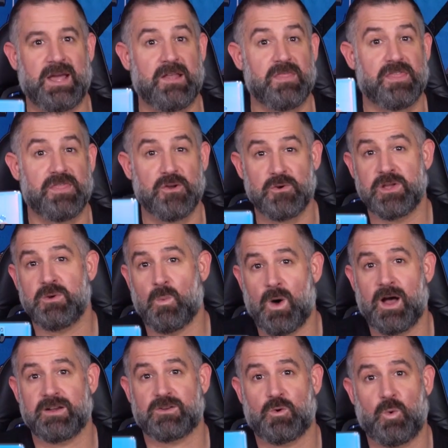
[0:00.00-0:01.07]
and
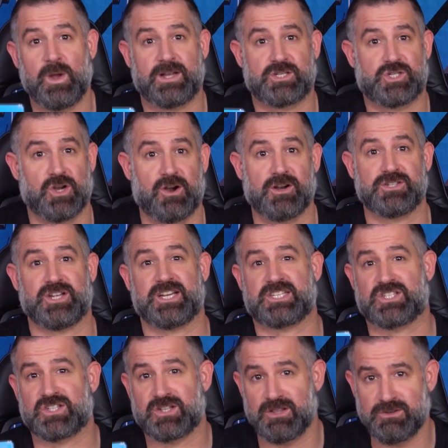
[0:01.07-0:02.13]
30-watt quick charge
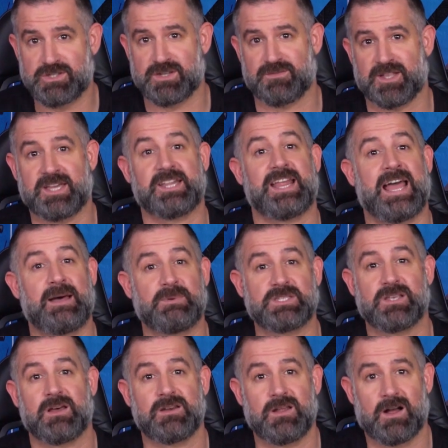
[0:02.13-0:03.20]
exclusively at
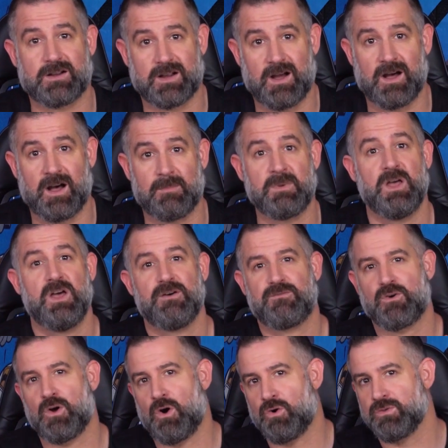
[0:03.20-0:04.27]
Amazon.com
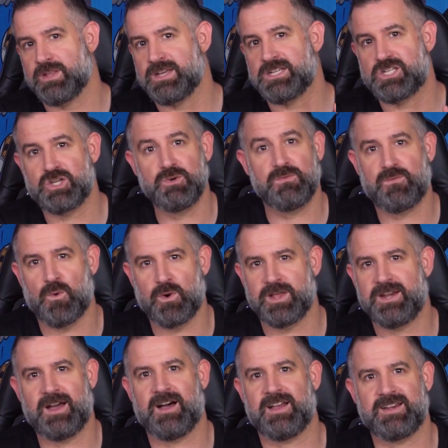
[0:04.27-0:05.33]
for only
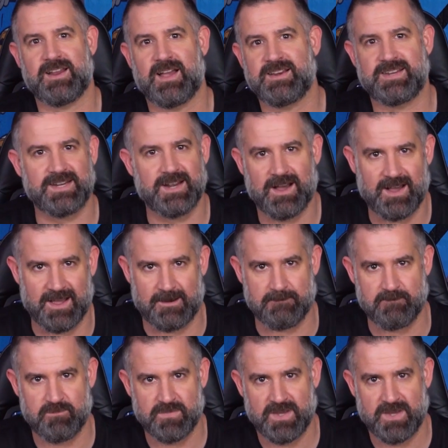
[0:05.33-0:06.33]
$249.99.